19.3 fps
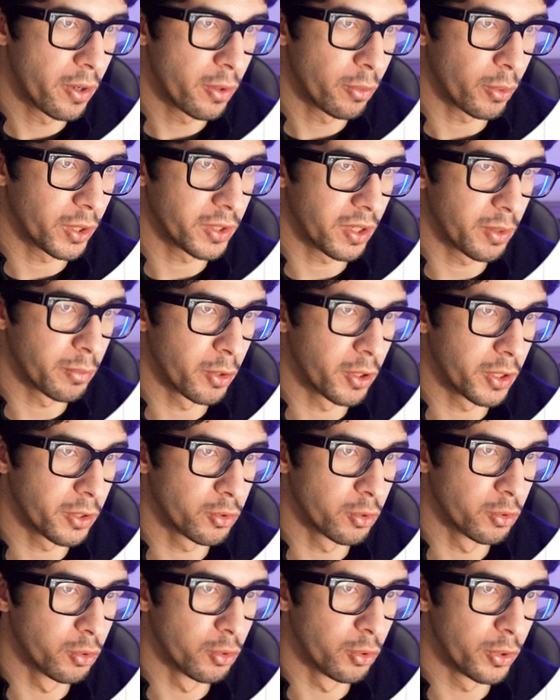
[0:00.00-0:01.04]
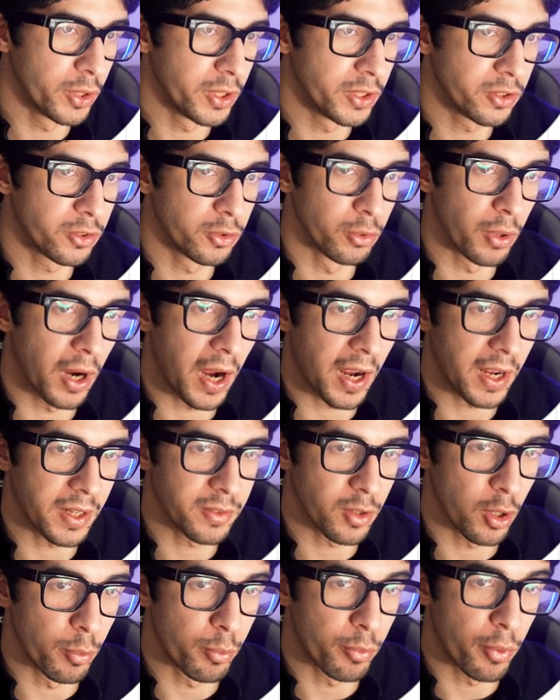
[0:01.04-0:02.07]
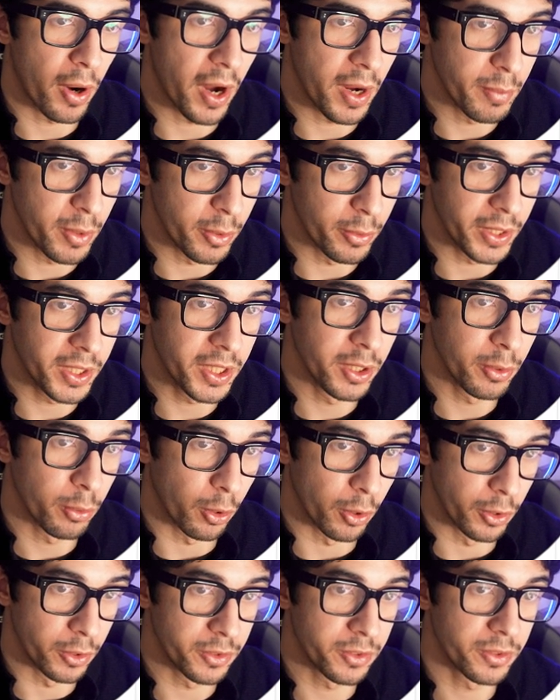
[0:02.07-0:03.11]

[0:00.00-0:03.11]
what I'm going to do is to add a primary keywords.